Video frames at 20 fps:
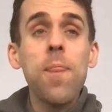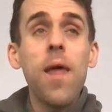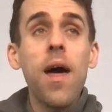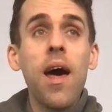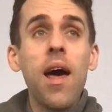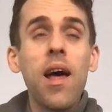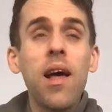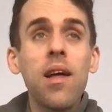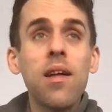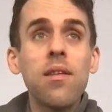
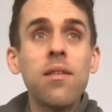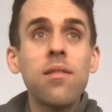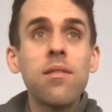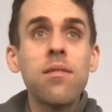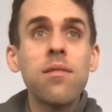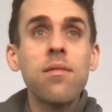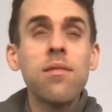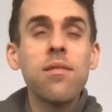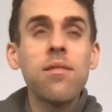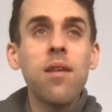
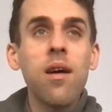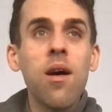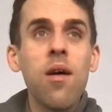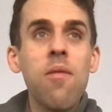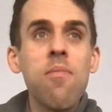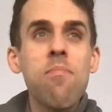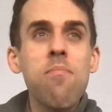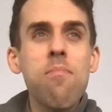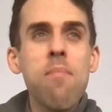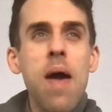and I
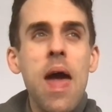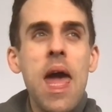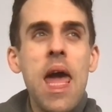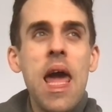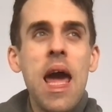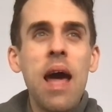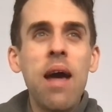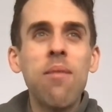may